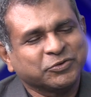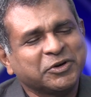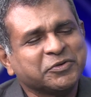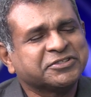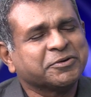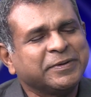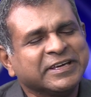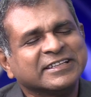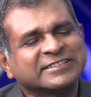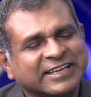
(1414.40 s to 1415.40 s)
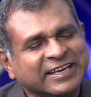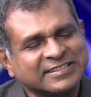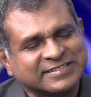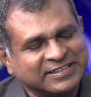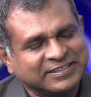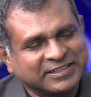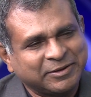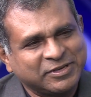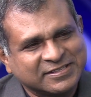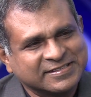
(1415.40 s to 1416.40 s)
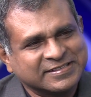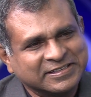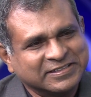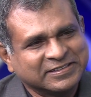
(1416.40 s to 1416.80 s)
what was your biggest case in MACC?